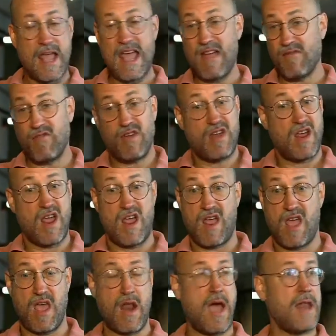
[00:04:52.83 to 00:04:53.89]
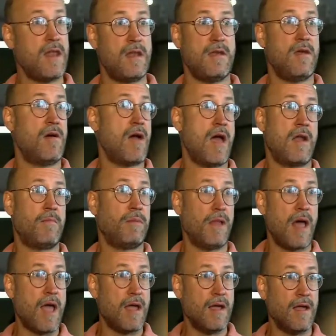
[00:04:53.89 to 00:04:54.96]
every day, and I didn't know how to
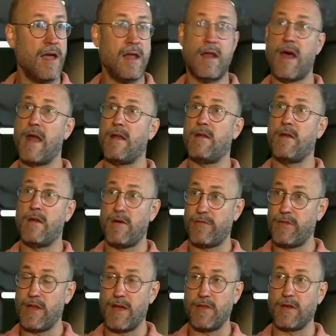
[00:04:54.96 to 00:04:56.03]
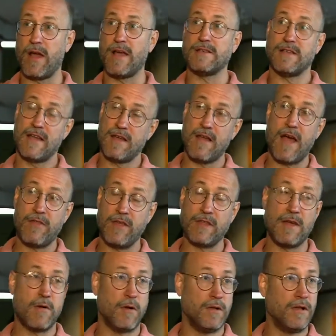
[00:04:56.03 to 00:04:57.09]
play. And I don't know if the other guys, I think
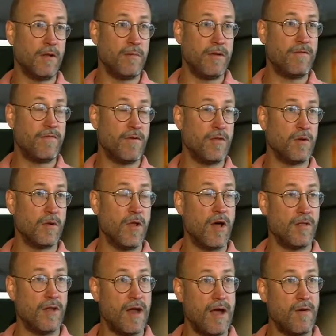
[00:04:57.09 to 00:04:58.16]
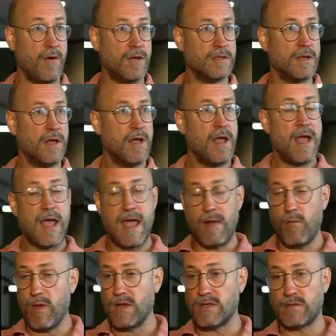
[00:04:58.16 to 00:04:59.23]
they were a little bit further along than I was.
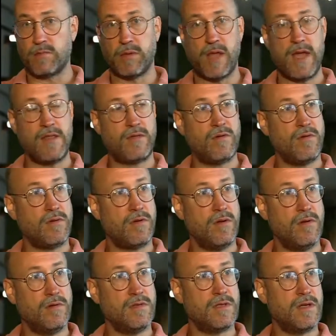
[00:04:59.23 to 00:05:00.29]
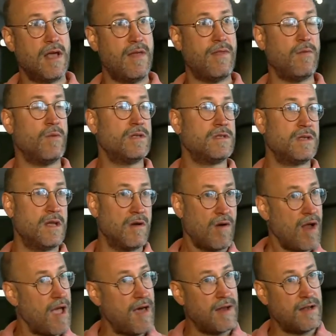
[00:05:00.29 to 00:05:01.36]
And we just played through tunes and then would sit
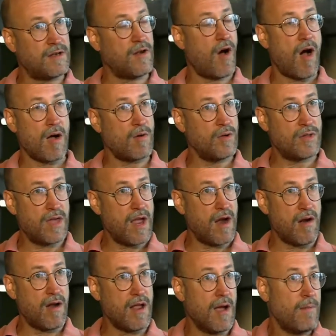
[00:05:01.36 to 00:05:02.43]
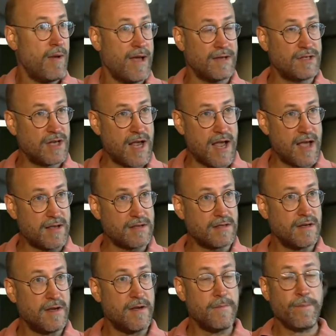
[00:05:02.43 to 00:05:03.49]
around and talk with Gary about jazz.
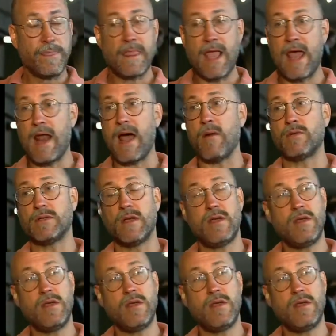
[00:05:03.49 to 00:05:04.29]
And I was a